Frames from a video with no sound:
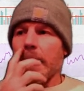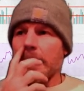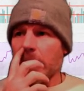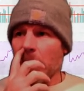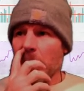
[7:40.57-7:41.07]

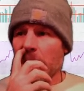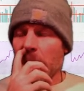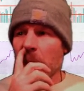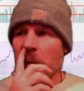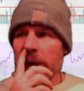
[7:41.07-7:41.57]
So
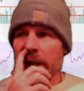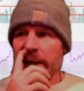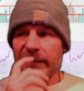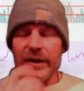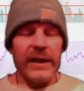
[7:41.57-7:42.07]
we
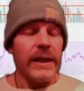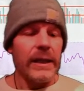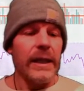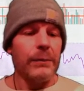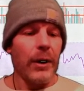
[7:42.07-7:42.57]
definitely need to
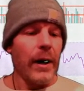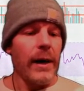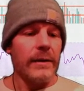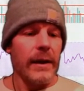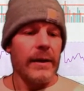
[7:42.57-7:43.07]
keep our
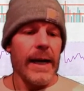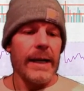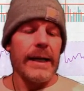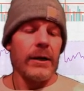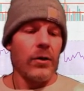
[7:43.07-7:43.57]
eyes on
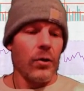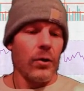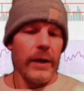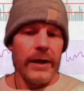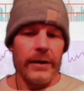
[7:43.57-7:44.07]
that in
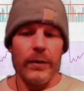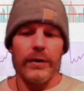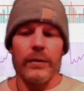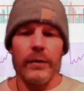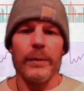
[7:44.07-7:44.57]
correlation with
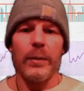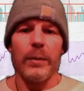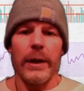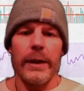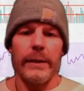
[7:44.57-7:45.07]
the crypto
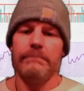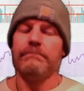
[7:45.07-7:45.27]
market.